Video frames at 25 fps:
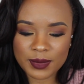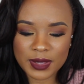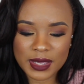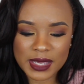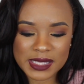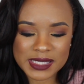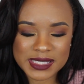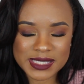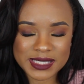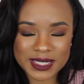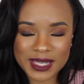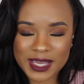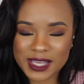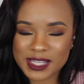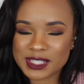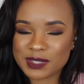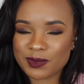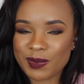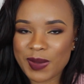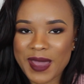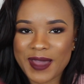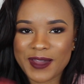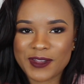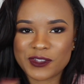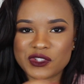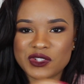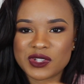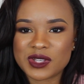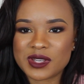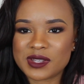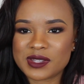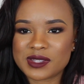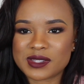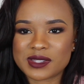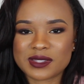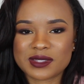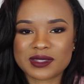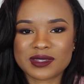It's nice
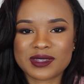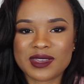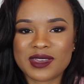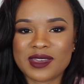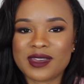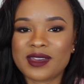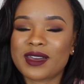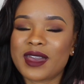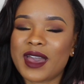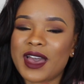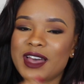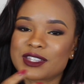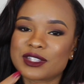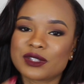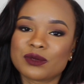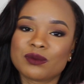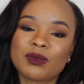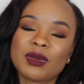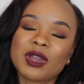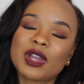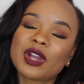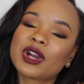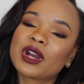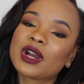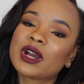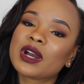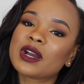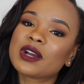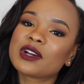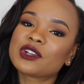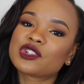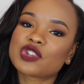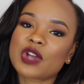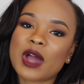packaging, sleek, has a mirror,